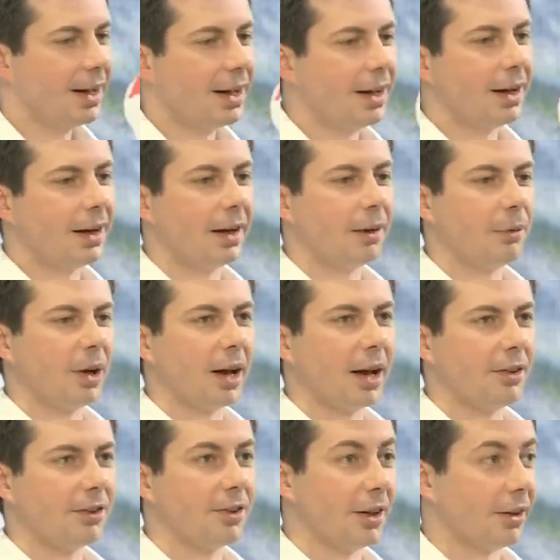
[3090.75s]
uh, and we got
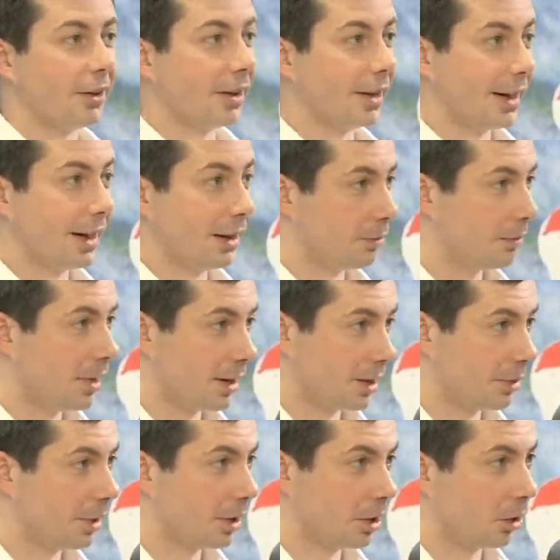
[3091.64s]
to say like, "Hey, I
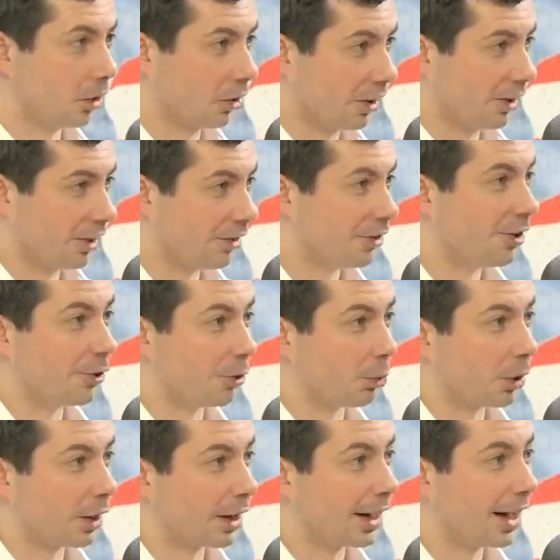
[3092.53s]
think we can all agree this isn't
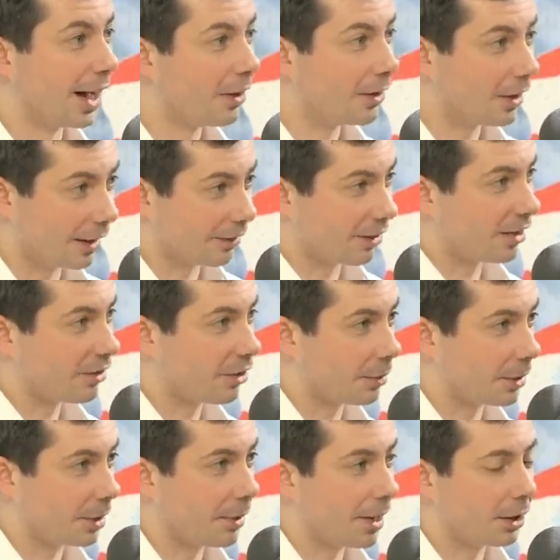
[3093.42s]
working out, and I've got
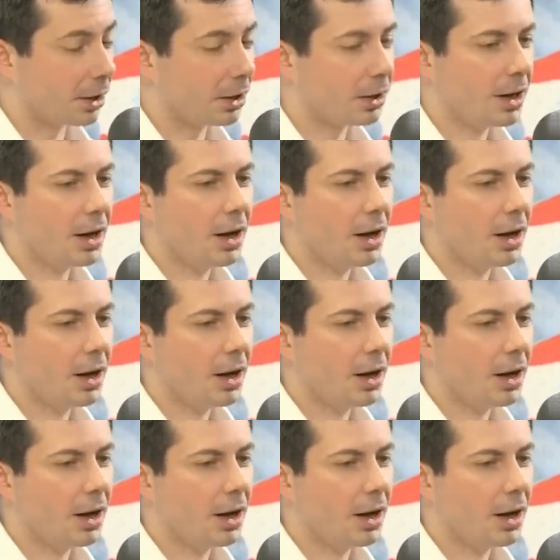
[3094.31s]
something better."